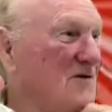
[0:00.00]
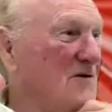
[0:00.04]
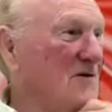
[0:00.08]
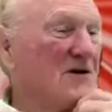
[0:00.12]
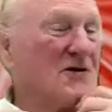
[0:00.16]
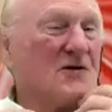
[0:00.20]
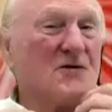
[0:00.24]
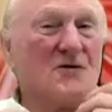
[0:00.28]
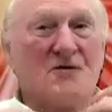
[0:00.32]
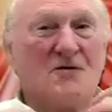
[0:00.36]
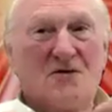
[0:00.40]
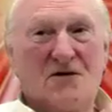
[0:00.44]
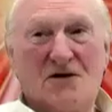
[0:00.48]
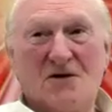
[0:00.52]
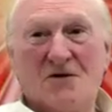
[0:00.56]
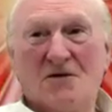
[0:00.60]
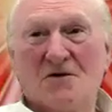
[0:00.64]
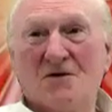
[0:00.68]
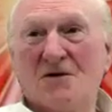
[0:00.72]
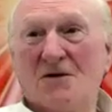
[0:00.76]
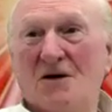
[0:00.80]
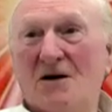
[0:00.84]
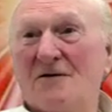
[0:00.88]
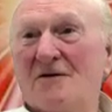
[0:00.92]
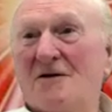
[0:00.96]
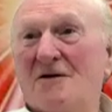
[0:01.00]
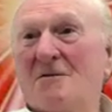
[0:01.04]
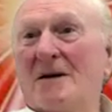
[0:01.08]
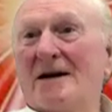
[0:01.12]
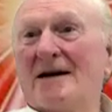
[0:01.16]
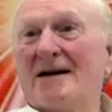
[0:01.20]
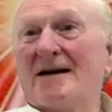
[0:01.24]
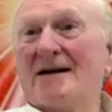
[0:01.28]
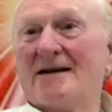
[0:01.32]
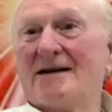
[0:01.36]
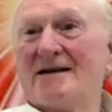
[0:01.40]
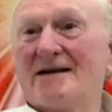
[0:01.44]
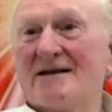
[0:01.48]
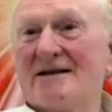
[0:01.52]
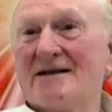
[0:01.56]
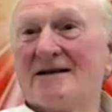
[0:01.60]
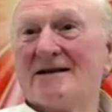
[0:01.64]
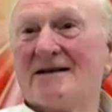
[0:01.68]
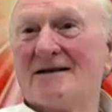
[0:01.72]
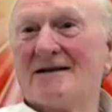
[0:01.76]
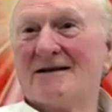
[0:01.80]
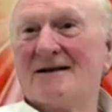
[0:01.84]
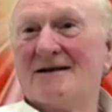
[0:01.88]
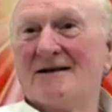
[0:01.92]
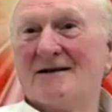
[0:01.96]
in your field of abundance.
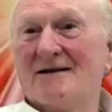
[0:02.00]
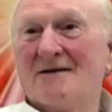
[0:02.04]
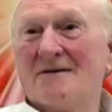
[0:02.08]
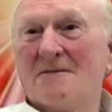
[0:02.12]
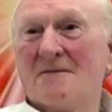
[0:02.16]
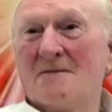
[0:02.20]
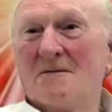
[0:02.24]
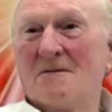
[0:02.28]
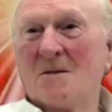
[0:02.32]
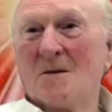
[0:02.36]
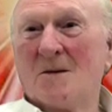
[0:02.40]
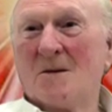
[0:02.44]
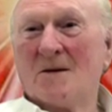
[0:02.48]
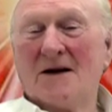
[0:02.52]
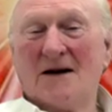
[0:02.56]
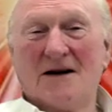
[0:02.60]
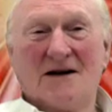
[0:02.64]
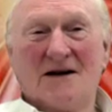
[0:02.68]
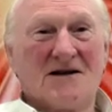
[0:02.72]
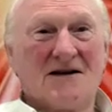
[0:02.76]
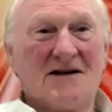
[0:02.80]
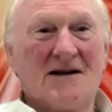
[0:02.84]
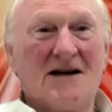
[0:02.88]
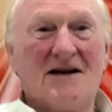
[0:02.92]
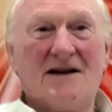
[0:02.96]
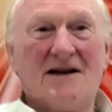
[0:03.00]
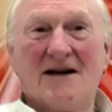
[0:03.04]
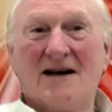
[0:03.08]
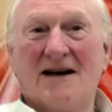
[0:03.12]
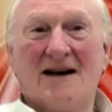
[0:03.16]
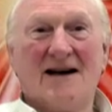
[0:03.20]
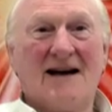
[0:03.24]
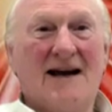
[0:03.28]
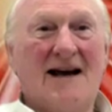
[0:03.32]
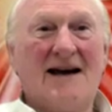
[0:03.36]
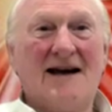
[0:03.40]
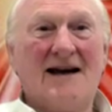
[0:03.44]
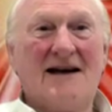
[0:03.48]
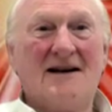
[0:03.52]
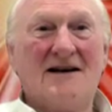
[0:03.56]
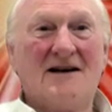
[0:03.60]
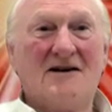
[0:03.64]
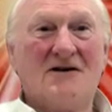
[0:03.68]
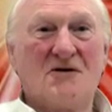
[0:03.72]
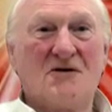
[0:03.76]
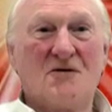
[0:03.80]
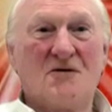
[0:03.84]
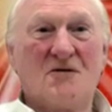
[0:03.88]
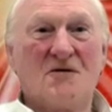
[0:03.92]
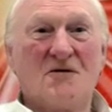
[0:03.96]
There's nothing lacking in
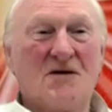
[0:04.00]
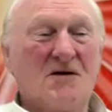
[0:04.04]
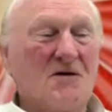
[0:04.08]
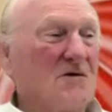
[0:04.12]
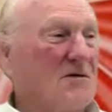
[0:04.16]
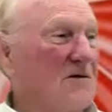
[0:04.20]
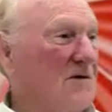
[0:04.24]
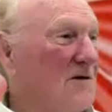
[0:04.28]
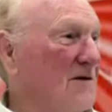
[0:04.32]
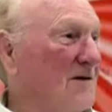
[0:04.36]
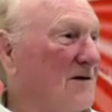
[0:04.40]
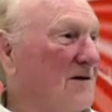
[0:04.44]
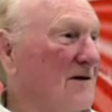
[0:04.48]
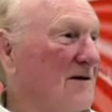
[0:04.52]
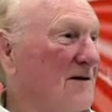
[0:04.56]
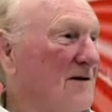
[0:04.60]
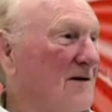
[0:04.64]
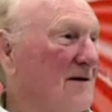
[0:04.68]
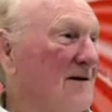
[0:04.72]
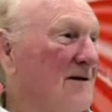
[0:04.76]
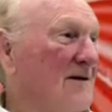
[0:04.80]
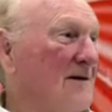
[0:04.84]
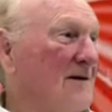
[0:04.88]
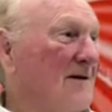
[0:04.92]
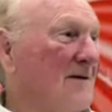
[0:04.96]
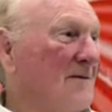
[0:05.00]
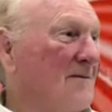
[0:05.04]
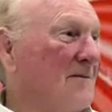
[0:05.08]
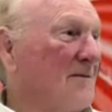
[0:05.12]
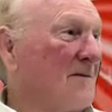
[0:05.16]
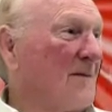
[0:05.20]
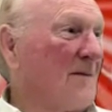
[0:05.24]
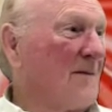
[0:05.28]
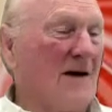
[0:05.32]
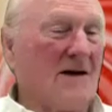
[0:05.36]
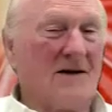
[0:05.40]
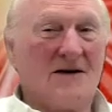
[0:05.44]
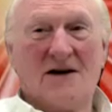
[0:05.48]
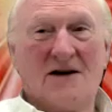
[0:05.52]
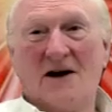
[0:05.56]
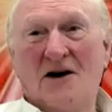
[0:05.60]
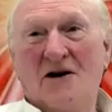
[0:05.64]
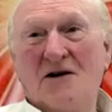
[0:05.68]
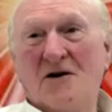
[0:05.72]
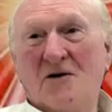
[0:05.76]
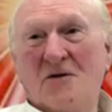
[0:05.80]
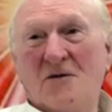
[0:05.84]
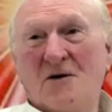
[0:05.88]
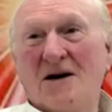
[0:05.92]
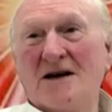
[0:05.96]
your field. The
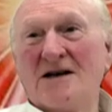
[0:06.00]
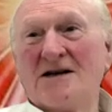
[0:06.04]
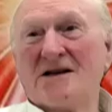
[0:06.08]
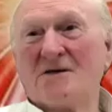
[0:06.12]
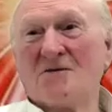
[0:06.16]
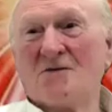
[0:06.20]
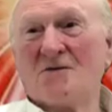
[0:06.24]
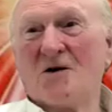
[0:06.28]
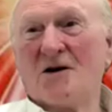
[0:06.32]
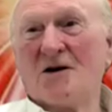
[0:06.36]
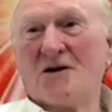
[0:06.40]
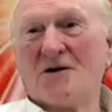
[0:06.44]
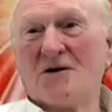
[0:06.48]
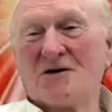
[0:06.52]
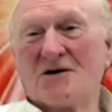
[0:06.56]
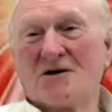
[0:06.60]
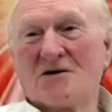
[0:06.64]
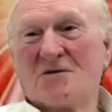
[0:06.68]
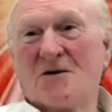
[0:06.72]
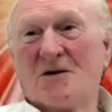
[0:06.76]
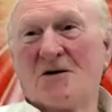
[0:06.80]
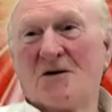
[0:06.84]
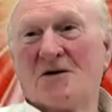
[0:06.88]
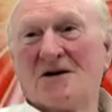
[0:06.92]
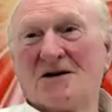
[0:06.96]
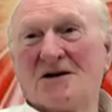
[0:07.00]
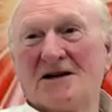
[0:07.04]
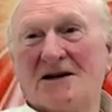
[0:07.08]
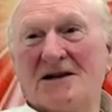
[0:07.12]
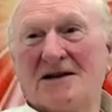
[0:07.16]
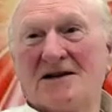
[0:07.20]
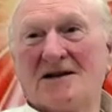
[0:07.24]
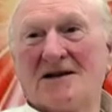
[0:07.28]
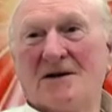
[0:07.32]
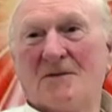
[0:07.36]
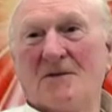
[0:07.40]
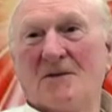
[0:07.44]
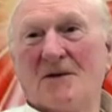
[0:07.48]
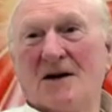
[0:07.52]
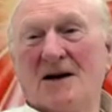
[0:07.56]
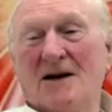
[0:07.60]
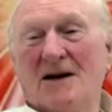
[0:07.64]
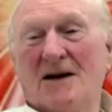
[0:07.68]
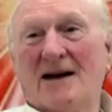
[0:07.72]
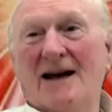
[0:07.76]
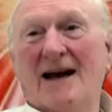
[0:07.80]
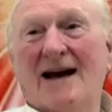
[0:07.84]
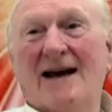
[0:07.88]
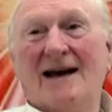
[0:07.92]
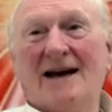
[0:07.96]
only reason why you're experiencing something
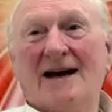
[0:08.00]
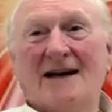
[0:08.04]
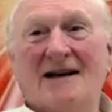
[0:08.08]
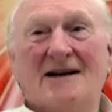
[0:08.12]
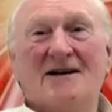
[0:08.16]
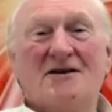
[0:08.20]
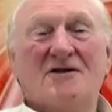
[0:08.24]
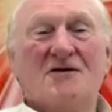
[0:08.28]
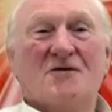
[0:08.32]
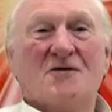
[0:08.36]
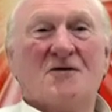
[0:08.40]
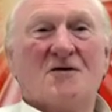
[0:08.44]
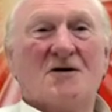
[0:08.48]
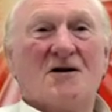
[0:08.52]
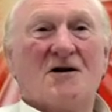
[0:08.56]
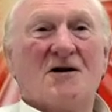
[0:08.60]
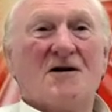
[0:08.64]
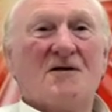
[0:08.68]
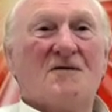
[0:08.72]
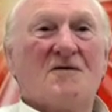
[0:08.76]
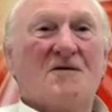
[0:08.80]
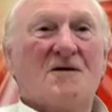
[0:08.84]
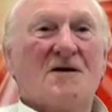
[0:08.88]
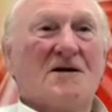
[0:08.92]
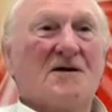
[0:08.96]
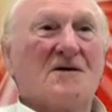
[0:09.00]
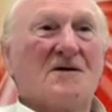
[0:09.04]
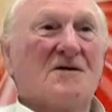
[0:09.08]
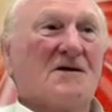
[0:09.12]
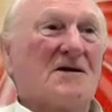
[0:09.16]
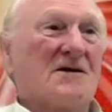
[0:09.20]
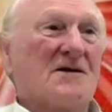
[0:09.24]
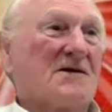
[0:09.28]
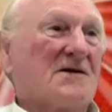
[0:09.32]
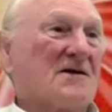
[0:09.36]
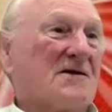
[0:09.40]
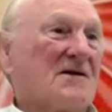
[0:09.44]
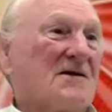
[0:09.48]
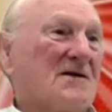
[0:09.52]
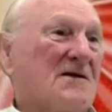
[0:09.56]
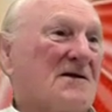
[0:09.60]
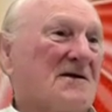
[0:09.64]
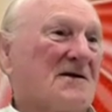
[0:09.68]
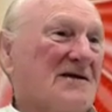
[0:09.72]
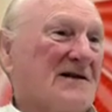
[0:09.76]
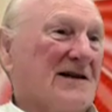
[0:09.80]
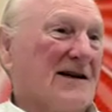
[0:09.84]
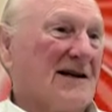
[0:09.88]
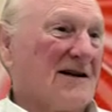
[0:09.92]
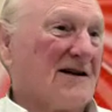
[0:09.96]
lacking in your life, whether it's
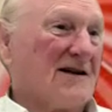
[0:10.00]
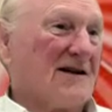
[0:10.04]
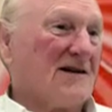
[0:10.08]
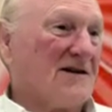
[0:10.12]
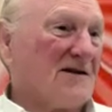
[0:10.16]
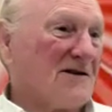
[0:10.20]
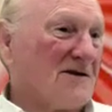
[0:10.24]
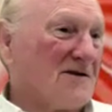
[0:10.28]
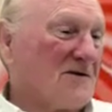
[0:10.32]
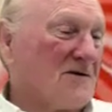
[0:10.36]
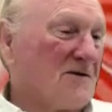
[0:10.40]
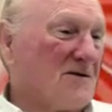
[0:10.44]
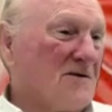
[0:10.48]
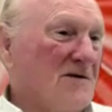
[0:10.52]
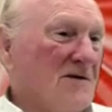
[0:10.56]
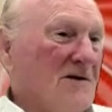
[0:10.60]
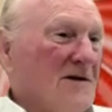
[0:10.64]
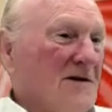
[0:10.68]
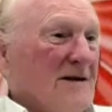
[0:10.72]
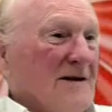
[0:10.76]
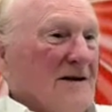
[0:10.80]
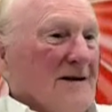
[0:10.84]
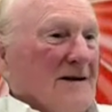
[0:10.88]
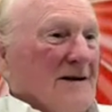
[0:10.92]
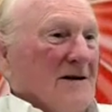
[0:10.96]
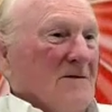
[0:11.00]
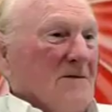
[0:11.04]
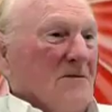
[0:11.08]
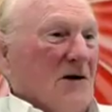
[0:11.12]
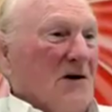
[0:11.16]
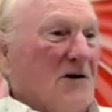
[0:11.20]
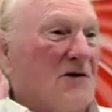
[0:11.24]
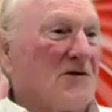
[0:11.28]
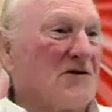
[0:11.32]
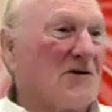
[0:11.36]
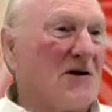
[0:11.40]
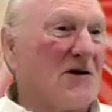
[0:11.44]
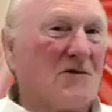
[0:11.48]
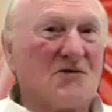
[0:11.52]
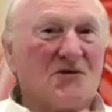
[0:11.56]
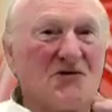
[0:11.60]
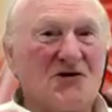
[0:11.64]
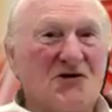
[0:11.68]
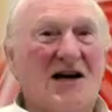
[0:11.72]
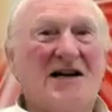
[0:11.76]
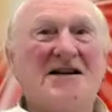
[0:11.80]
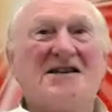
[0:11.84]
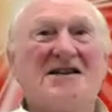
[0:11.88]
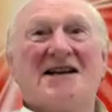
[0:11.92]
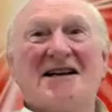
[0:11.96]
sickness or because I'm
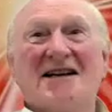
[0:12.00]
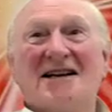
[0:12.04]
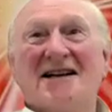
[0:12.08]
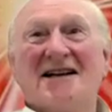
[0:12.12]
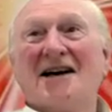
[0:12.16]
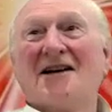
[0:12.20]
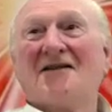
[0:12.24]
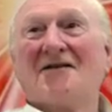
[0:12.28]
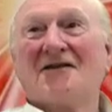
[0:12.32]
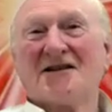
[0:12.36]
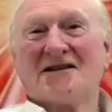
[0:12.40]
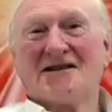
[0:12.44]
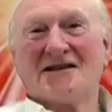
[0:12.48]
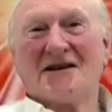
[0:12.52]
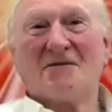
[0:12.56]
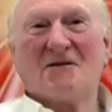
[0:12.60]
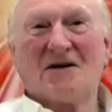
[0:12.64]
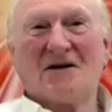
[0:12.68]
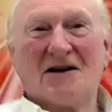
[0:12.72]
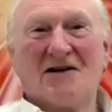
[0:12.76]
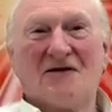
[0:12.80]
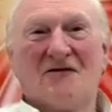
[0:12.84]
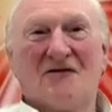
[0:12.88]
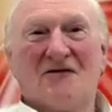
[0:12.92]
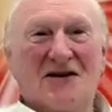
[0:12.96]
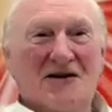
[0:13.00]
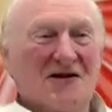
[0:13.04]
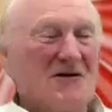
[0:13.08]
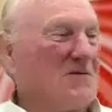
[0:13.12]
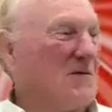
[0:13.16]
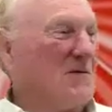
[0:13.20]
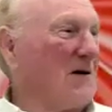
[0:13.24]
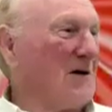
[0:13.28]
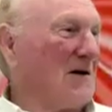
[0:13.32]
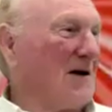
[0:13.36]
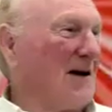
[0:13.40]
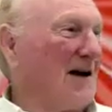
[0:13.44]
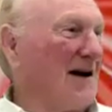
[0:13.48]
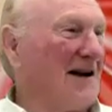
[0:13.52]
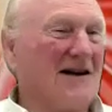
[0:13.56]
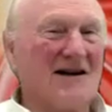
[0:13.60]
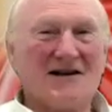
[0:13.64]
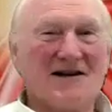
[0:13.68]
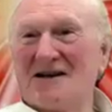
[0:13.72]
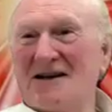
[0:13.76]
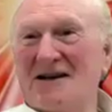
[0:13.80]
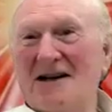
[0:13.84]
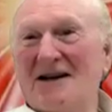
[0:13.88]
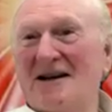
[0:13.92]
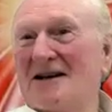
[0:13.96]
chasing after something to fix me and
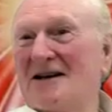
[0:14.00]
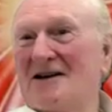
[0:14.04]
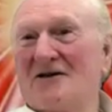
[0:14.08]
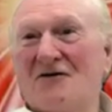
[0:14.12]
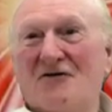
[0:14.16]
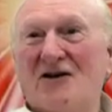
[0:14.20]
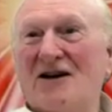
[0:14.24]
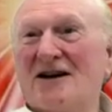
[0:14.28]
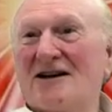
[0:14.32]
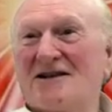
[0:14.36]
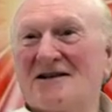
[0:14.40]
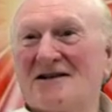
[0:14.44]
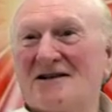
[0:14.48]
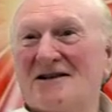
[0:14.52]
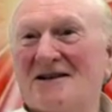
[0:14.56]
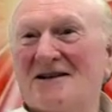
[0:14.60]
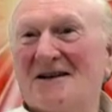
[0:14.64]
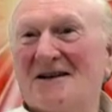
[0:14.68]
there's nothing to fix.